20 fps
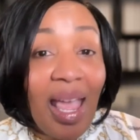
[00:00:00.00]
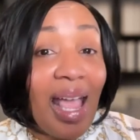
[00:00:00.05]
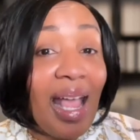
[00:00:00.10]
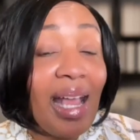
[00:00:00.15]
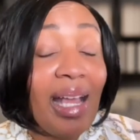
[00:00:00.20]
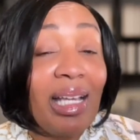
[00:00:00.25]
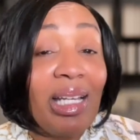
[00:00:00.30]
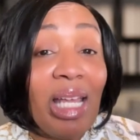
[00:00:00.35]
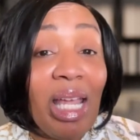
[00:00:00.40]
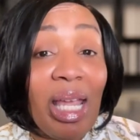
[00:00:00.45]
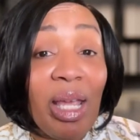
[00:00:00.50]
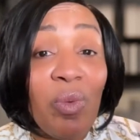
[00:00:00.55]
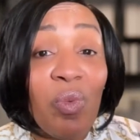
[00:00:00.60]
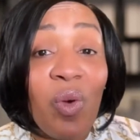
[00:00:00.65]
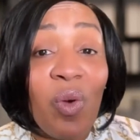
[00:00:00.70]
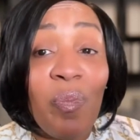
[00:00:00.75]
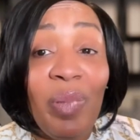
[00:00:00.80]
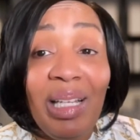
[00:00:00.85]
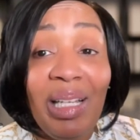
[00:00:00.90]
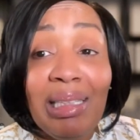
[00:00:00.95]
and it will
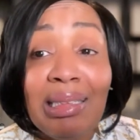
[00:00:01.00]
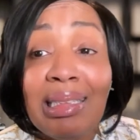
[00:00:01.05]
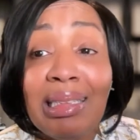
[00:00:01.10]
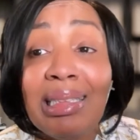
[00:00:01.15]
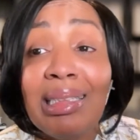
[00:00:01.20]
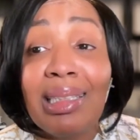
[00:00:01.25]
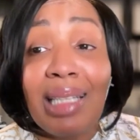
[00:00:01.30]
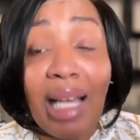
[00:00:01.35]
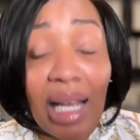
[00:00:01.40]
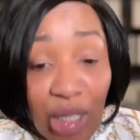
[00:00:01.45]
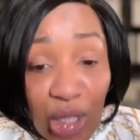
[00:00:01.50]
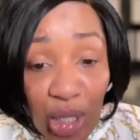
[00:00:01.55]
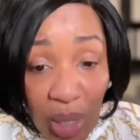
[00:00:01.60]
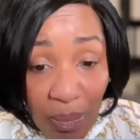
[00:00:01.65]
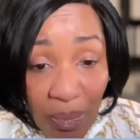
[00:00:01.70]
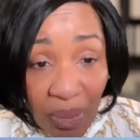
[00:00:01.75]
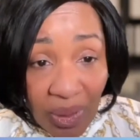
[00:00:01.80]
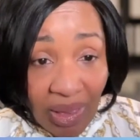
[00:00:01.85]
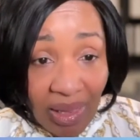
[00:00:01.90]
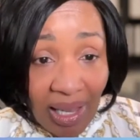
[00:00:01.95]
be such a
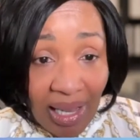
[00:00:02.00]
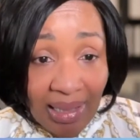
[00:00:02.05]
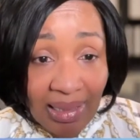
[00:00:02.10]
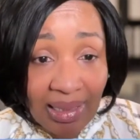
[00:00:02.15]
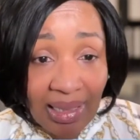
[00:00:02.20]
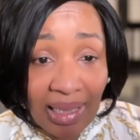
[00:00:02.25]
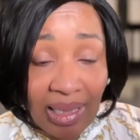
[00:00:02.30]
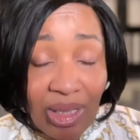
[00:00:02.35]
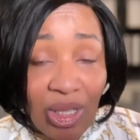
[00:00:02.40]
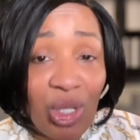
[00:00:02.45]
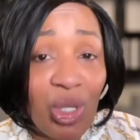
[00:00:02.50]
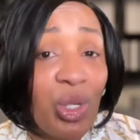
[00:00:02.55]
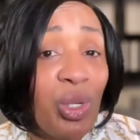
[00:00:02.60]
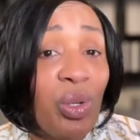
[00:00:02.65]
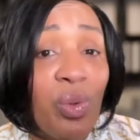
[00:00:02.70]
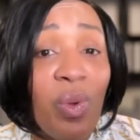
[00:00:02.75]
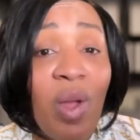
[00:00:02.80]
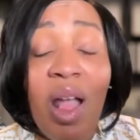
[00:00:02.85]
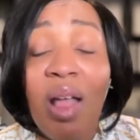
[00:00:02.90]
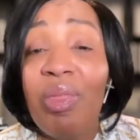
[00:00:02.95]
blessing
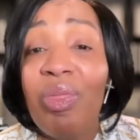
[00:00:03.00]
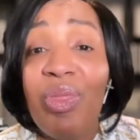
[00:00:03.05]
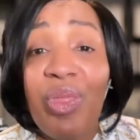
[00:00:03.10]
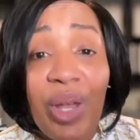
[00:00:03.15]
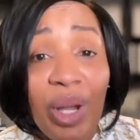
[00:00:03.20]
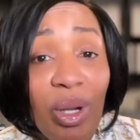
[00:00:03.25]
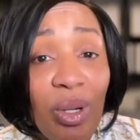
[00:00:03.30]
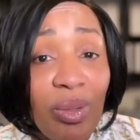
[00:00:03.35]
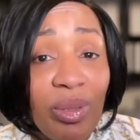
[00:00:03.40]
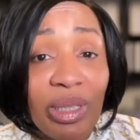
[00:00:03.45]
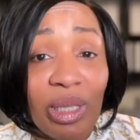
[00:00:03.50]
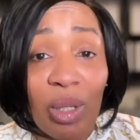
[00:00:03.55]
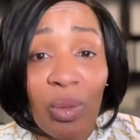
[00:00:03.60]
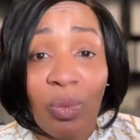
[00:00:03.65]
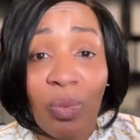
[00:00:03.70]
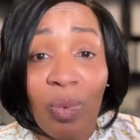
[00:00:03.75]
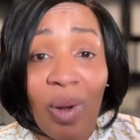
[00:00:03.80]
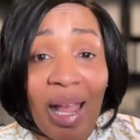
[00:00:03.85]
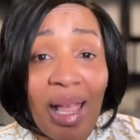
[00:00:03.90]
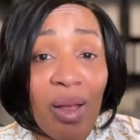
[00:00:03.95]
to those
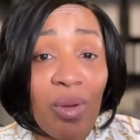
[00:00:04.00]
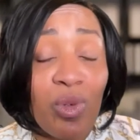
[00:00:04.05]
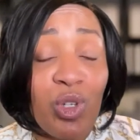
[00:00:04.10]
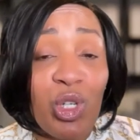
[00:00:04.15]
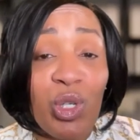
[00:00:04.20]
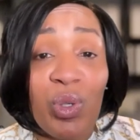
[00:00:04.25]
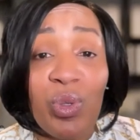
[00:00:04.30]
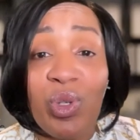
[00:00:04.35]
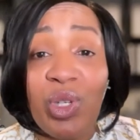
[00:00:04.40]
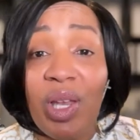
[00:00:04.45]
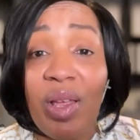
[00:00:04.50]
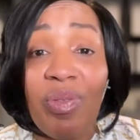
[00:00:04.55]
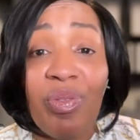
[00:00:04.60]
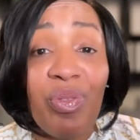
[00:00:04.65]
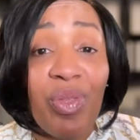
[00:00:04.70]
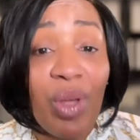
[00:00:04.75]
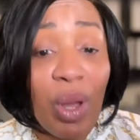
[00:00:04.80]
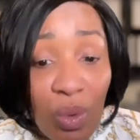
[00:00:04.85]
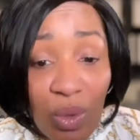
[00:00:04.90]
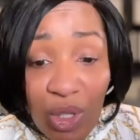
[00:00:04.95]
around you, to
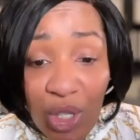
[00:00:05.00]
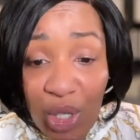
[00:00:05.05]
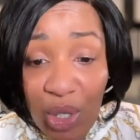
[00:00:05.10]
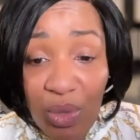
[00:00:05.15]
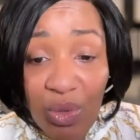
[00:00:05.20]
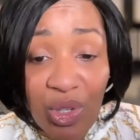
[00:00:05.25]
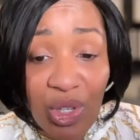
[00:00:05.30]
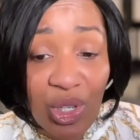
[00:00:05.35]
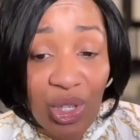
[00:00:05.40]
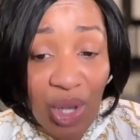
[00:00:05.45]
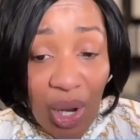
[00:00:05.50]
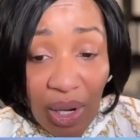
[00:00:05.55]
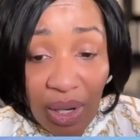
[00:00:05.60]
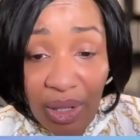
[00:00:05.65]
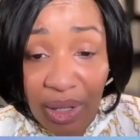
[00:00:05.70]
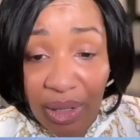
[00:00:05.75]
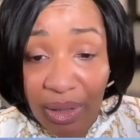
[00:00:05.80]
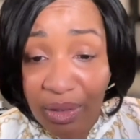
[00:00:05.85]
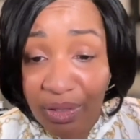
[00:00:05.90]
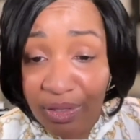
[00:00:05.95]
those you
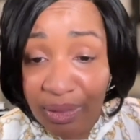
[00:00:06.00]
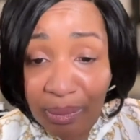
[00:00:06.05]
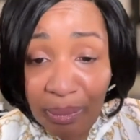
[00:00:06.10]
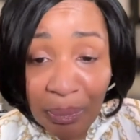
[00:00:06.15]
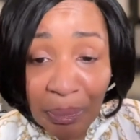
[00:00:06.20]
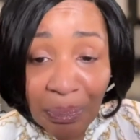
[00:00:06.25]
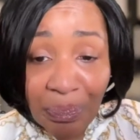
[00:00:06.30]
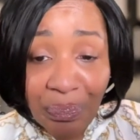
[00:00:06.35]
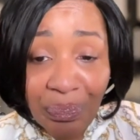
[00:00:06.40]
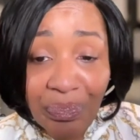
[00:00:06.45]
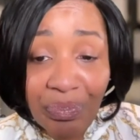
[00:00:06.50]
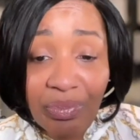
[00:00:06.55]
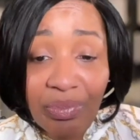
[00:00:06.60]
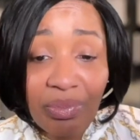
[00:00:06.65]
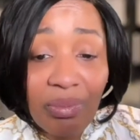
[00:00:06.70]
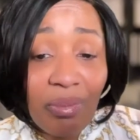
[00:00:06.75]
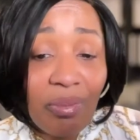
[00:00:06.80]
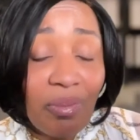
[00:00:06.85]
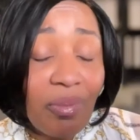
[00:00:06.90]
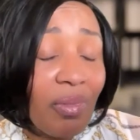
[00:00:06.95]
serve.
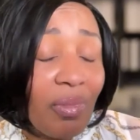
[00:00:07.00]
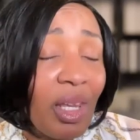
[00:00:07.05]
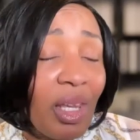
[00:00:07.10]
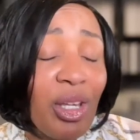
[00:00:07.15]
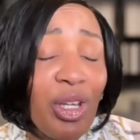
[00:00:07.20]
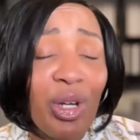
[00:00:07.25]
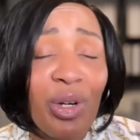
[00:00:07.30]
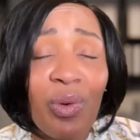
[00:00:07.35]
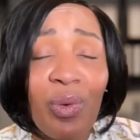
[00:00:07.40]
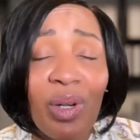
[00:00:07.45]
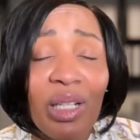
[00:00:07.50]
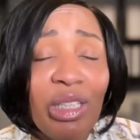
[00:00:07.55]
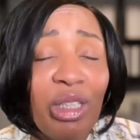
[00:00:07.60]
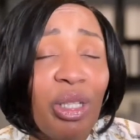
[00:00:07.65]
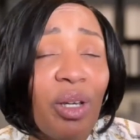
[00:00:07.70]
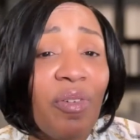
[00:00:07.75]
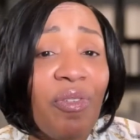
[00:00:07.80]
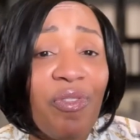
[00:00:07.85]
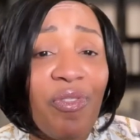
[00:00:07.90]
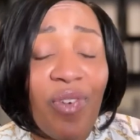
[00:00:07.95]
You're going
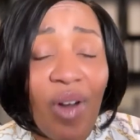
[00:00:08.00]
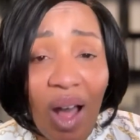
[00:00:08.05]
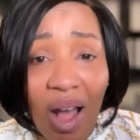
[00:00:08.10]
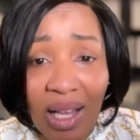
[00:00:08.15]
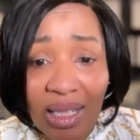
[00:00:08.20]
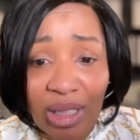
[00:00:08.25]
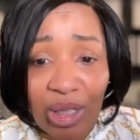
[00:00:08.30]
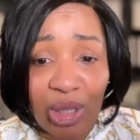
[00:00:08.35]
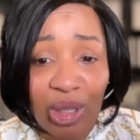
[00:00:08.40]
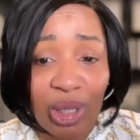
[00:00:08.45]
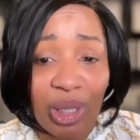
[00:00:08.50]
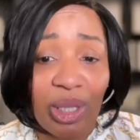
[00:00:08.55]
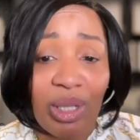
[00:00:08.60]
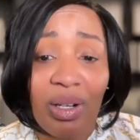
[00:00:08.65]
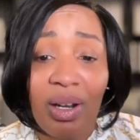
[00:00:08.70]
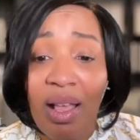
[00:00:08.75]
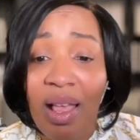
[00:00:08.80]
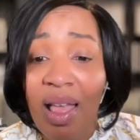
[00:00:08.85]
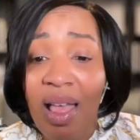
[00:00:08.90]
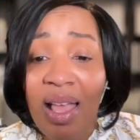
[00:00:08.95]
to foster
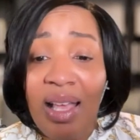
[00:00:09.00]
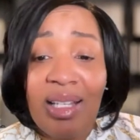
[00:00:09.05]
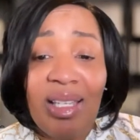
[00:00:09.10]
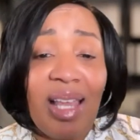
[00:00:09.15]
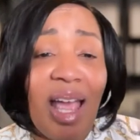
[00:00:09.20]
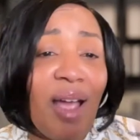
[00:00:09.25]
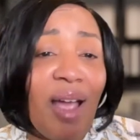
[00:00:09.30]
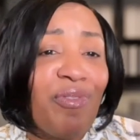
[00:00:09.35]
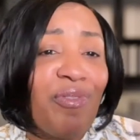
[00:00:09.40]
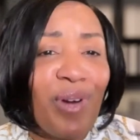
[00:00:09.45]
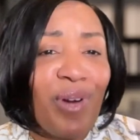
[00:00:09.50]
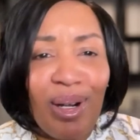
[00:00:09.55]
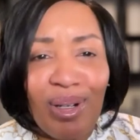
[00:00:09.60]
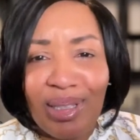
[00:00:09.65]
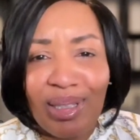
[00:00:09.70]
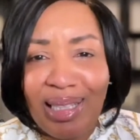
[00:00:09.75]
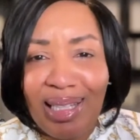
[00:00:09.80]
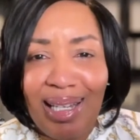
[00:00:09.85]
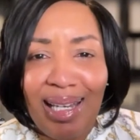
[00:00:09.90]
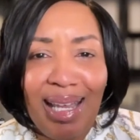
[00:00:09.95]

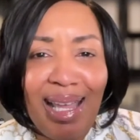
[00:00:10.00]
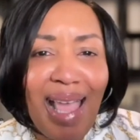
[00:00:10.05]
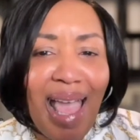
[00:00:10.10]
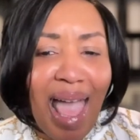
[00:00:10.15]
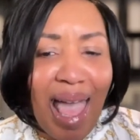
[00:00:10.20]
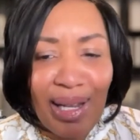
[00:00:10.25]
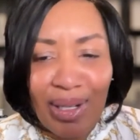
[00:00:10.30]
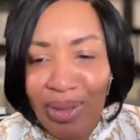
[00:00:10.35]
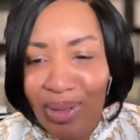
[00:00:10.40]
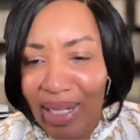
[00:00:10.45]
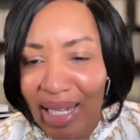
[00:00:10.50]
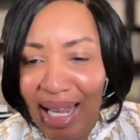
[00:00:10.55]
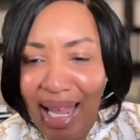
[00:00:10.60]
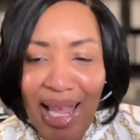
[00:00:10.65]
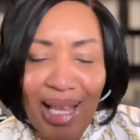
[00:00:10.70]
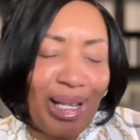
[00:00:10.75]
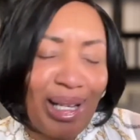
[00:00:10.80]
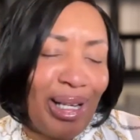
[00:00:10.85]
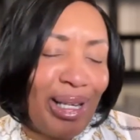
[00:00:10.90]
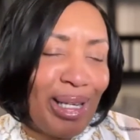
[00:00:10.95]
diversity, equity,
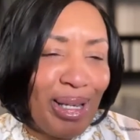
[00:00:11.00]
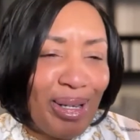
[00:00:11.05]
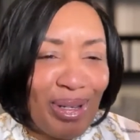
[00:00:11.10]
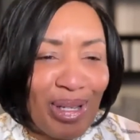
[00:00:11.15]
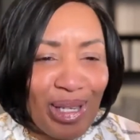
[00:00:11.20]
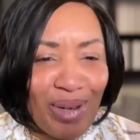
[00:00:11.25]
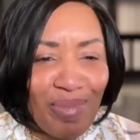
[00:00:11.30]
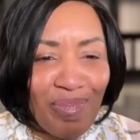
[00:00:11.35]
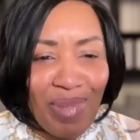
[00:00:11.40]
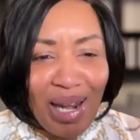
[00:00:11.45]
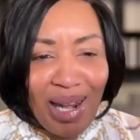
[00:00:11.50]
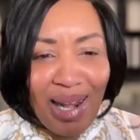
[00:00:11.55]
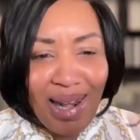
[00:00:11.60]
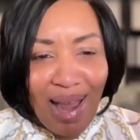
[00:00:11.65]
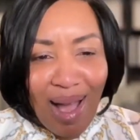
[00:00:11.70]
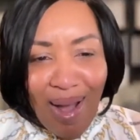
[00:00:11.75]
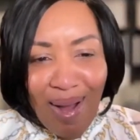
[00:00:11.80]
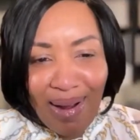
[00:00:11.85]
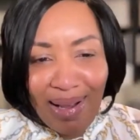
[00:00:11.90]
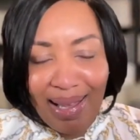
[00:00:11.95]
inclusion,
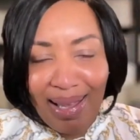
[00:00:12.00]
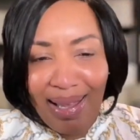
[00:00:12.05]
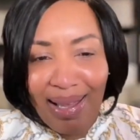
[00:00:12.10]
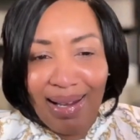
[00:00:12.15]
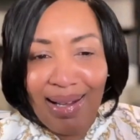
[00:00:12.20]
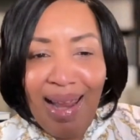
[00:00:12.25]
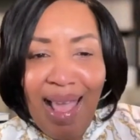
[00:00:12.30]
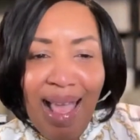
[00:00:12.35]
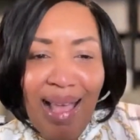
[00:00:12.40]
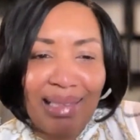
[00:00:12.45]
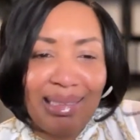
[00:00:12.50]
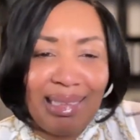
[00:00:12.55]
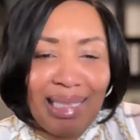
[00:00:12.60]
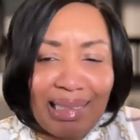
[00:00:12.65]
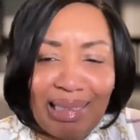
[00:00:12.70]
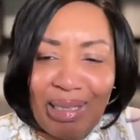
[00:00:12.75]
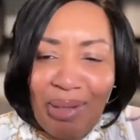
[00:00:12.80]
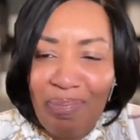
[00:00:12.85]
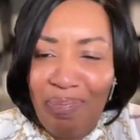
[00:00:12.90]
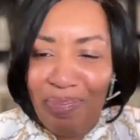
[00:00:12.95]
belonging,
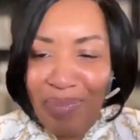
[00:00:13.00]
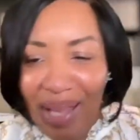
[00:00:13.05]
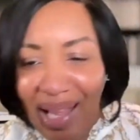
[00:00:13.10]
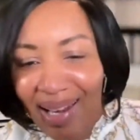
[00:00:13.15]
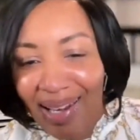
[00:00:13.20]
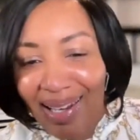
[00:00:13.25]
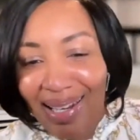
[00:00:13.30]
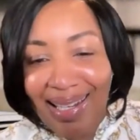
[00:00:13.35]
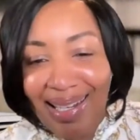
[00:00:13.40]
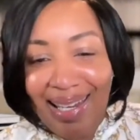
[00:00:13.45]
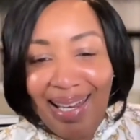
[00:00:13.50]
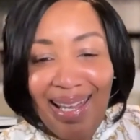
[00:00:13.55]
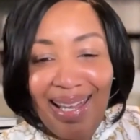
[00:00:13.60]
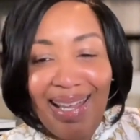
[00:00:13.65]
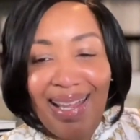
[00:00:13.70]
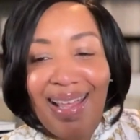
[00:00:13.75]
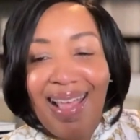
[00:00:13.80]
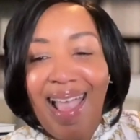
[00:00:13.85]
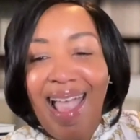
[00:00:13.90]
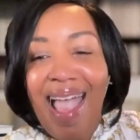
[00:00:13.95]

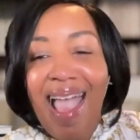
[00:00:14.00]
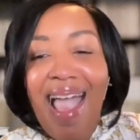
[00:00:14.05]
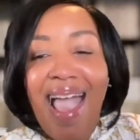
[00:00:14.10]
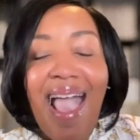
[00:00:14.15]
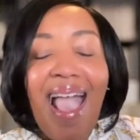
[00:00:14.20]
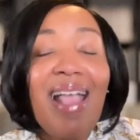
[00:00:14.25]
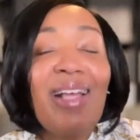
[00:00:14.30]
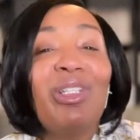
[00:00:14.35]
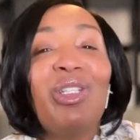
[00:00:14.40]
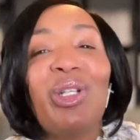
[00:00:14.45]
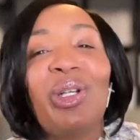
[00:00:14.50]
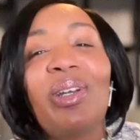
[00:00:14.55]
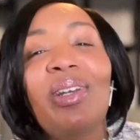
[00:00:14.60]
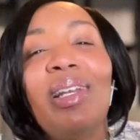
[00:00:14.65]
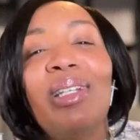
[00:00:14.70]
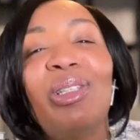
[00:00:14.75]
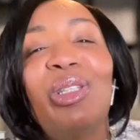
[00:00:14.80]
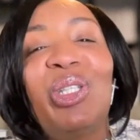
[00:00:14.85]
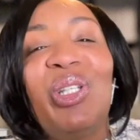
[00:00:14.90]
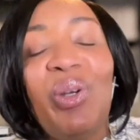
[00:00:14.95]
accessibility, and you're going to
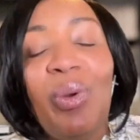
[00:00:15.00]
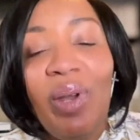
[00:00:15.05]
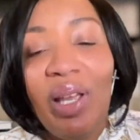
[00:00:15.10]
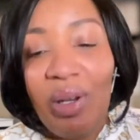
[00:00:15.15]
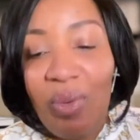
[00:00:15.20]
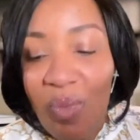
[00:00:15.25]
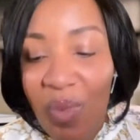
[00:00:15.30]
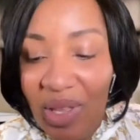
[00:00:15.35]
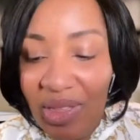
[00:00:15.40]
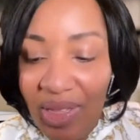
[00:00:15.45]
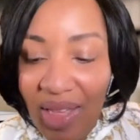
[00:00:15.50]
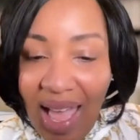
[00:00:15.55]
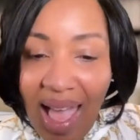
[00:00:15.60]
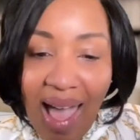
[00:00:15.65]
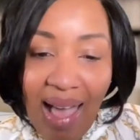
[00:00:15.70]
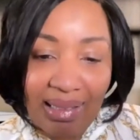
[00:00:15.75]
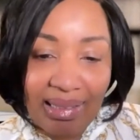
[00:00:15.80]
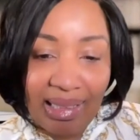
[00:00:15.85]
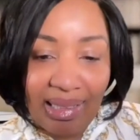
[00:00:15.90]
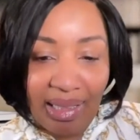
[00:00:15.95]
do it with
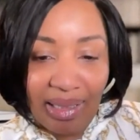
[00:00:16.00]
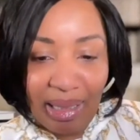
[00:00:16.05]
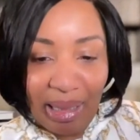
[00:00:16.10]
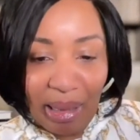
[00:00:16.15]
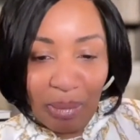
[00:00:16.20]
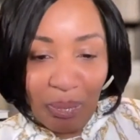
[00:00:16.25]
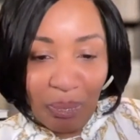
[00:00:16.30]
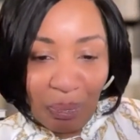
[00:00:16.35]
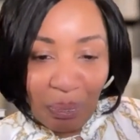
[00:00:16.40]
excellence.